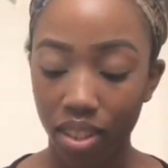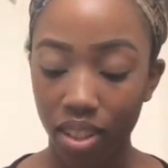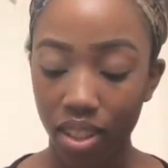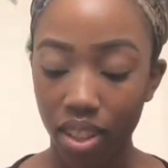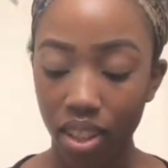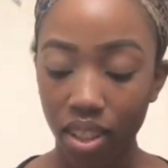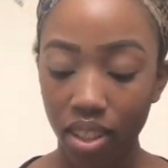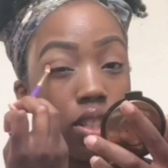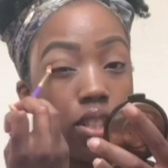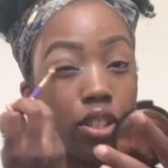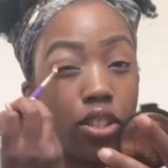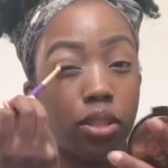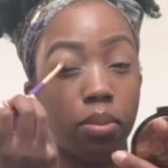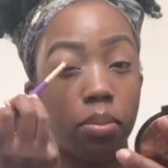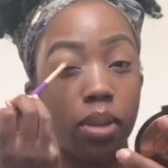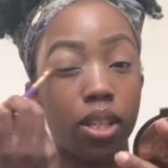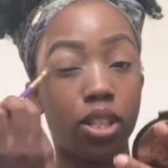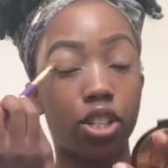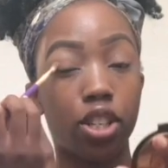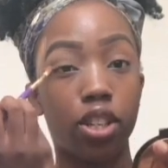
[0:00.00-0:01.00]
yeah. Just
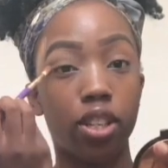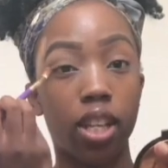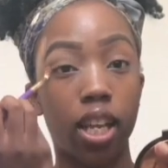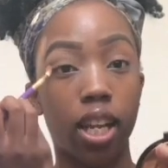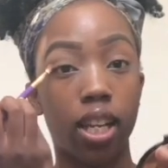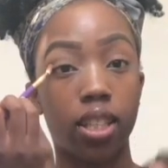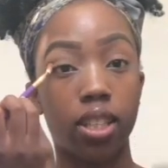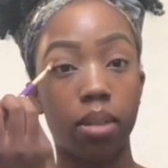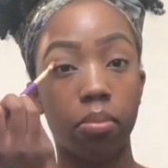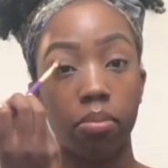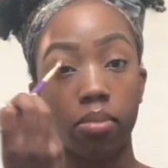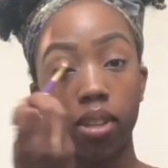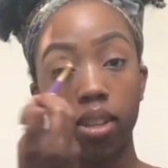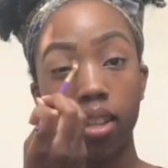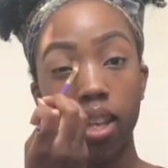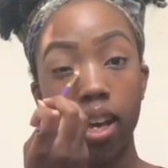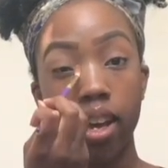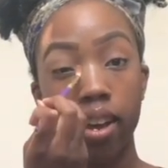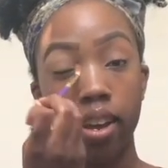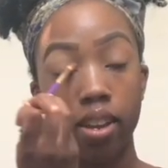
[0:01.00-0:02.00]
make sure that's something
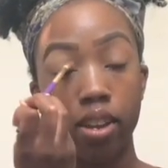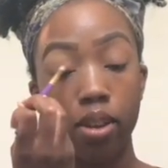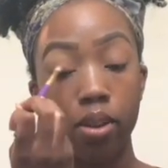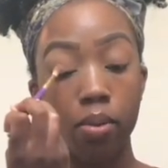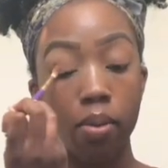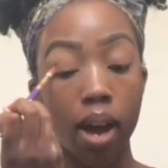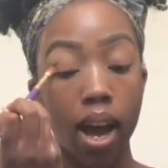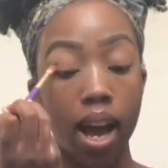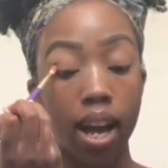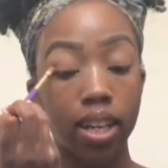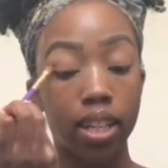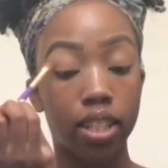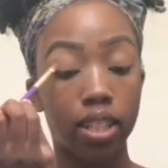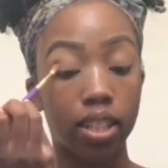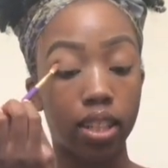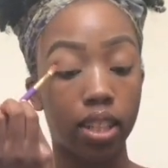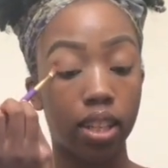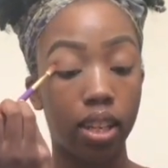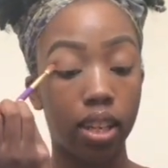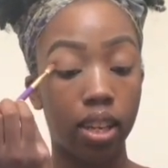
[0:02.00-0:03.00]
that you
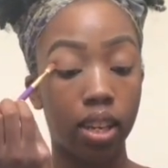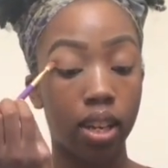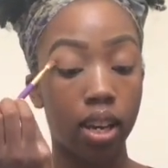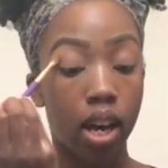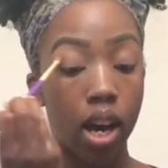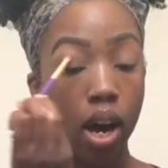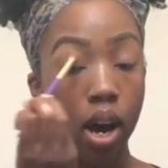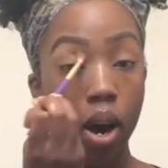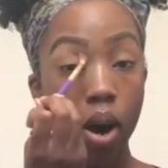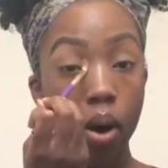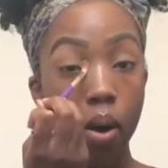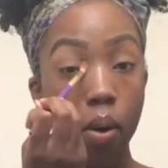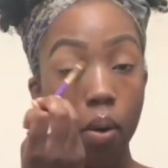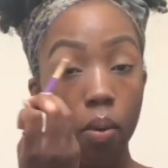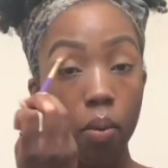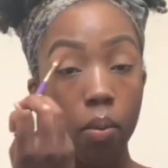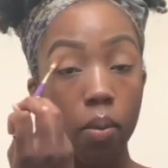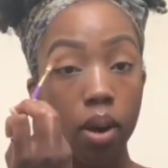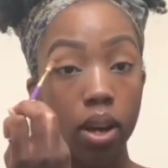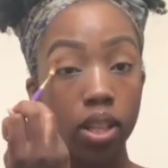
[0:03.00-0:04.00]
actually
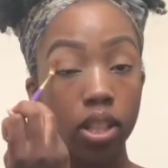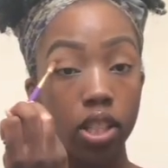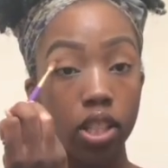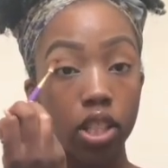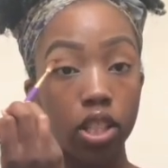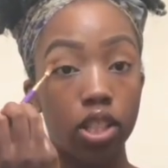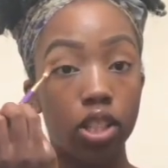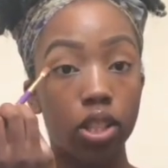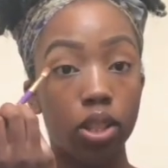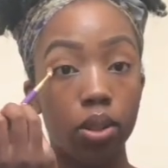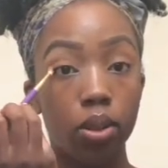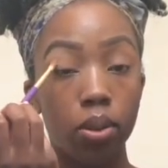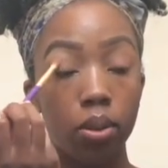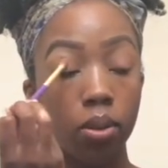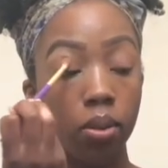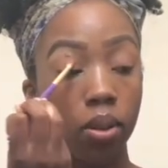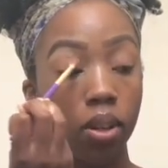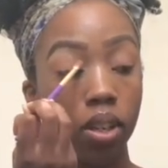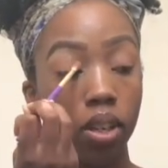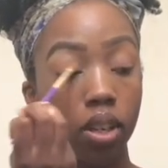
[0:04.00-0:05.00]
want to
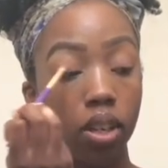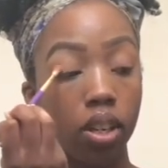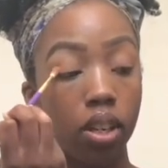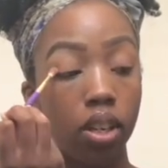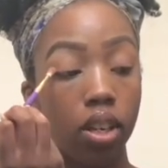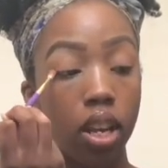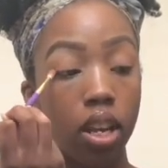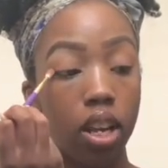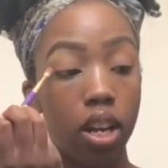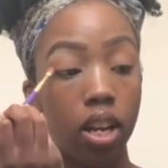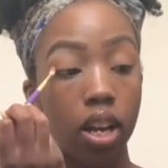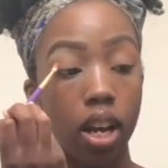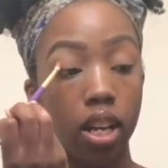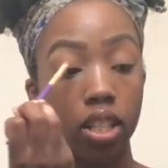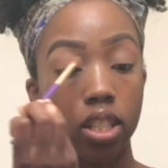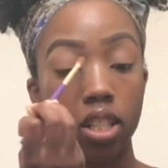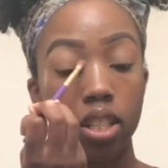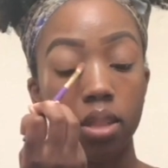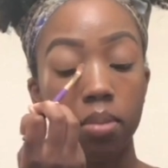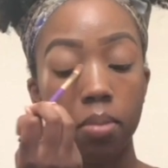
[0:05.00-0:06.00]
do and you're not
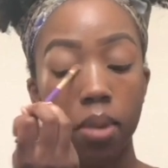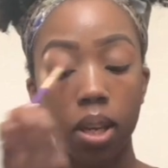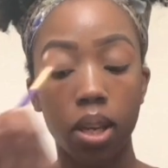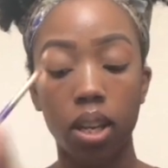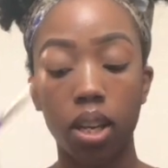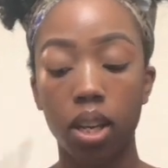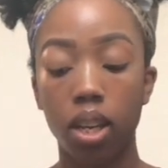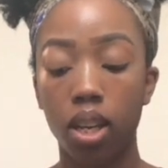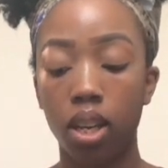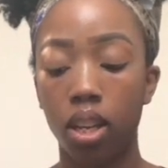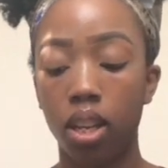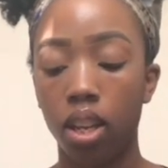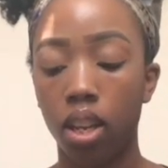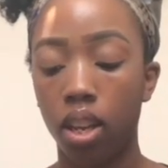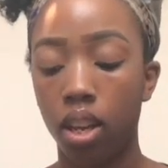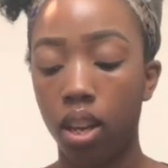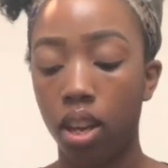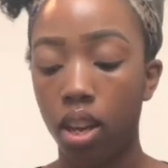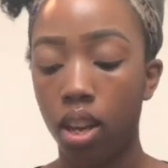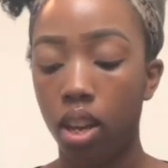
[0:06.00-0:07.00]
just making
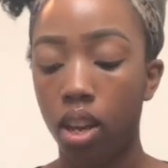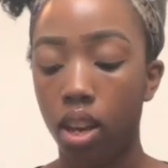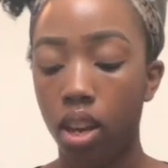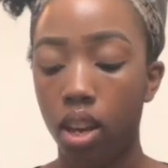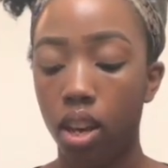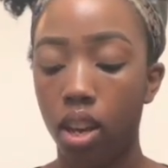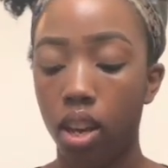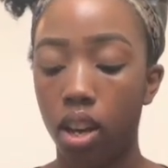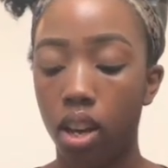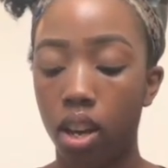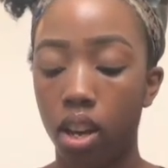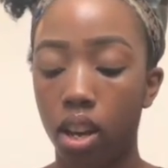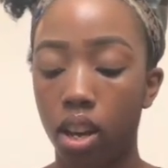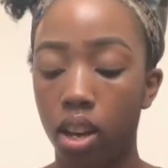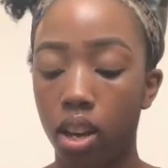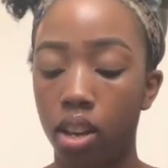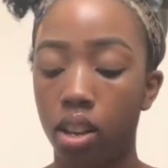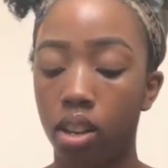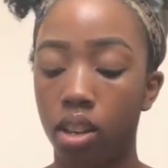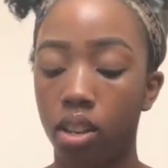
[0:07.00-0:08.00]

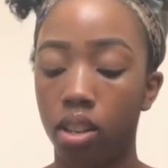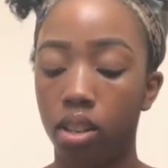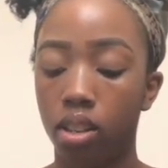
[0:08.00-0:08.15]
a